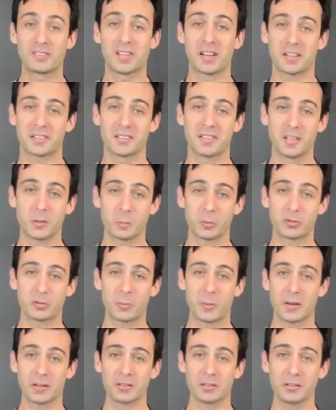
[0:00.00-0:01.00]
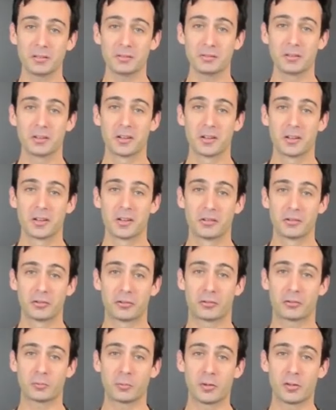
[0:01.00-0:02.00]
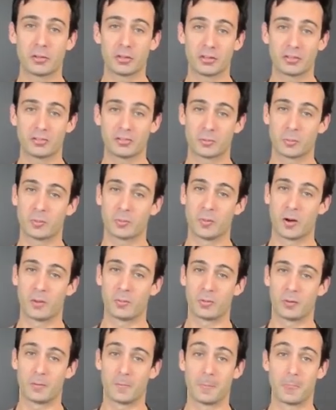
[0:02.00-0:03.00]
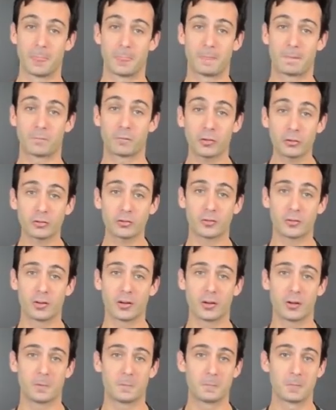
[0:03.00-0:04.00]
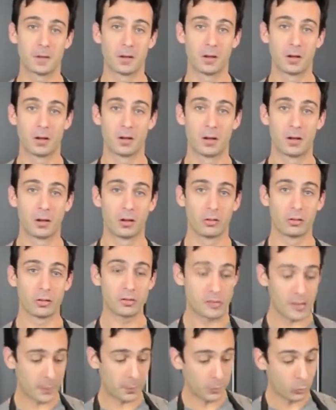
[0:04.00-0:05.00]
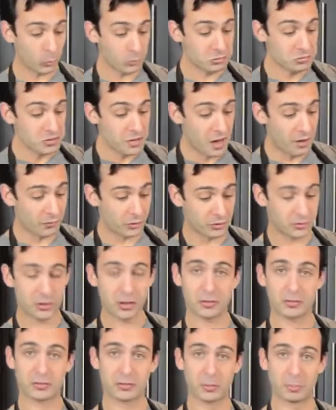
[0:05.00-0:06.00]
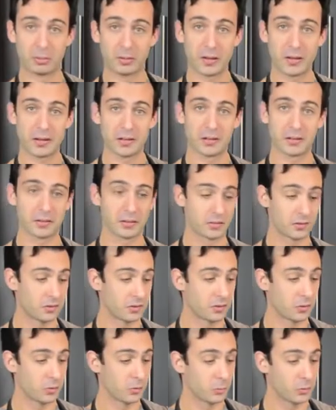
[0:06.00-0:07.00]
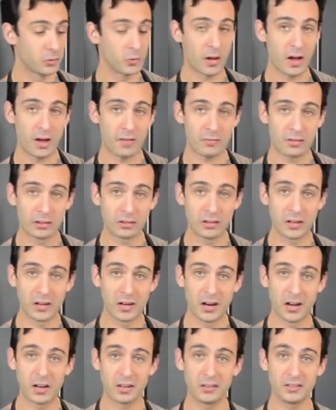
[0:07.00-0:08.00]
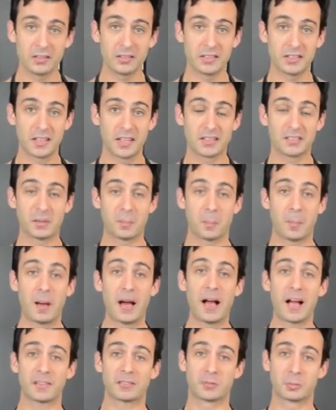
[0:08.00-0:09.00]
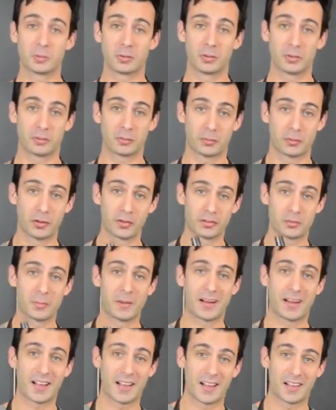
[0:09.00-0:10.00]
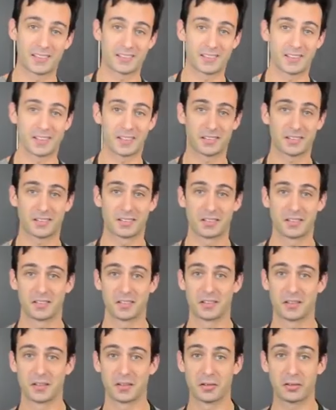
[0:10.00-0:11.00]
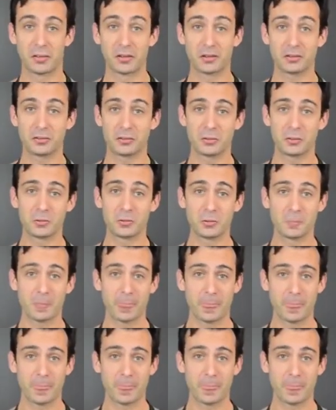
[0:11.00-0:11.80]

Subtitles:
a technique perspective, there's 3 things to remember. First of all, the tamper will never touch the blade. When you have the lid on, it's impossible for it to make contact. Thing 2,